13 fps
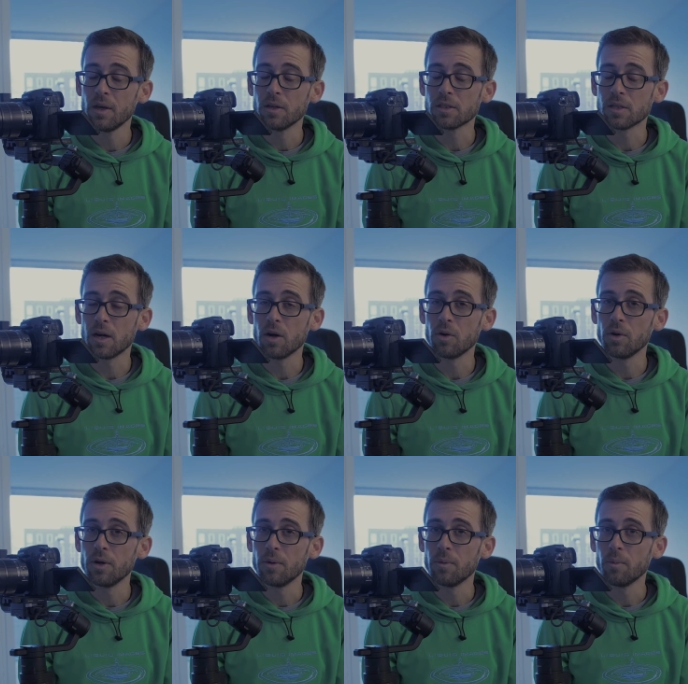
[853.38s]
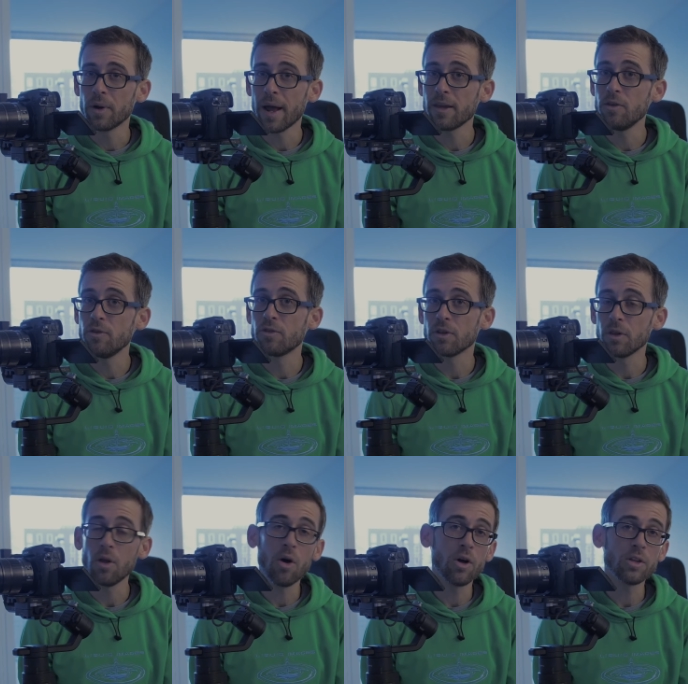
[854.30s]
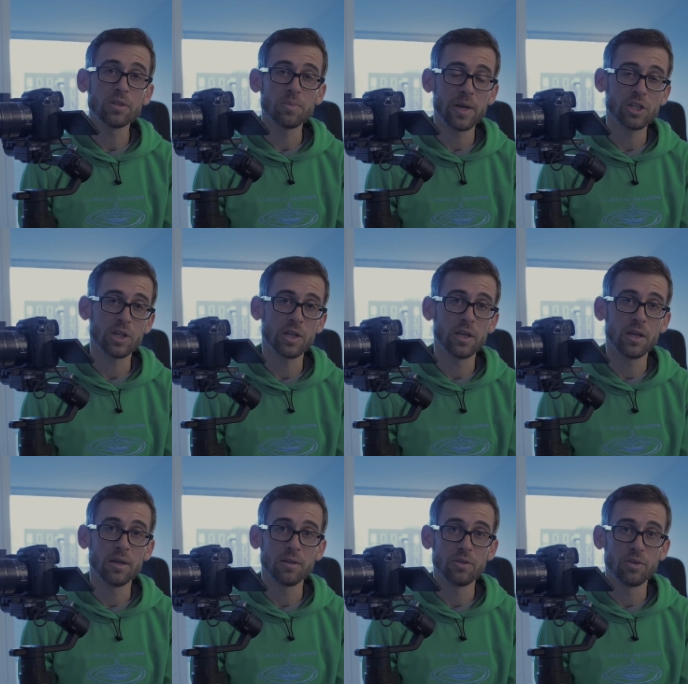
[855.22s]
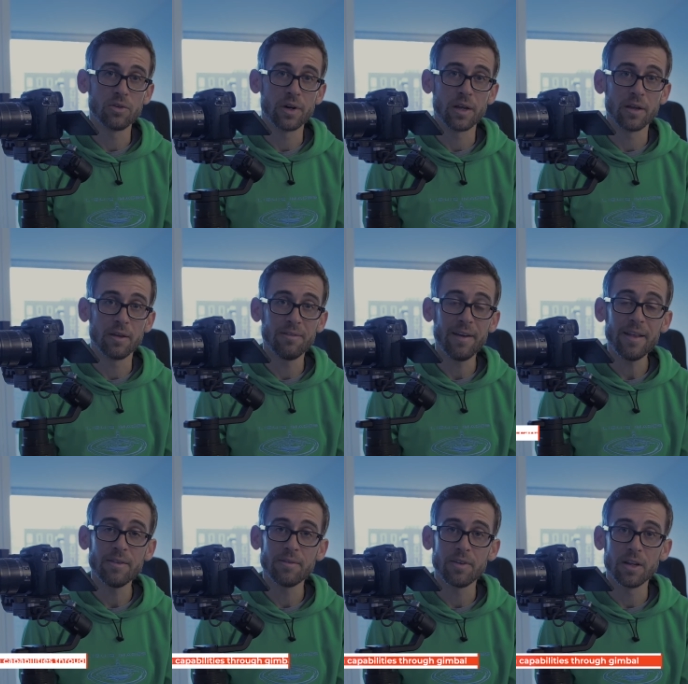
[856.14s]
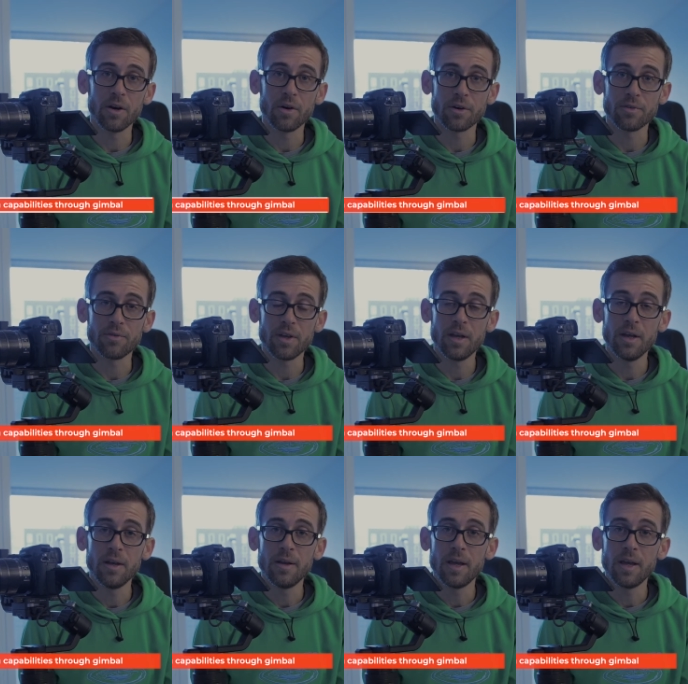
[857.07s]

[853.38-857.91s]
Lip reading: So what I use a lot, especially during event videography,